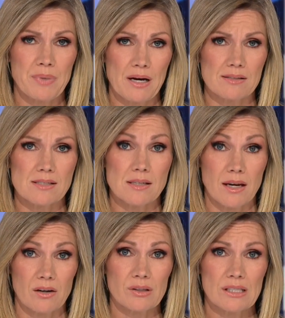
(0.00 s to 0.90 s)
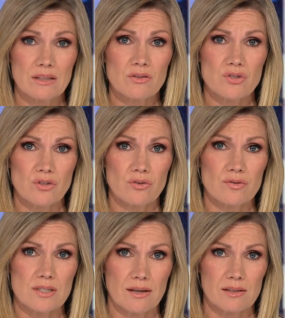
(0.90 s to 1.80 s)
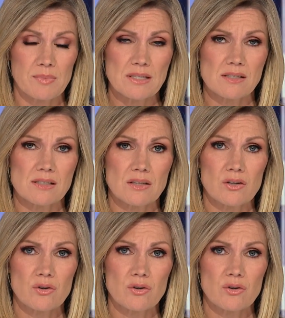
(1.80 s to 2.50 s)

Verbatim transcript: bus carrying students. Kelly Beeson's in the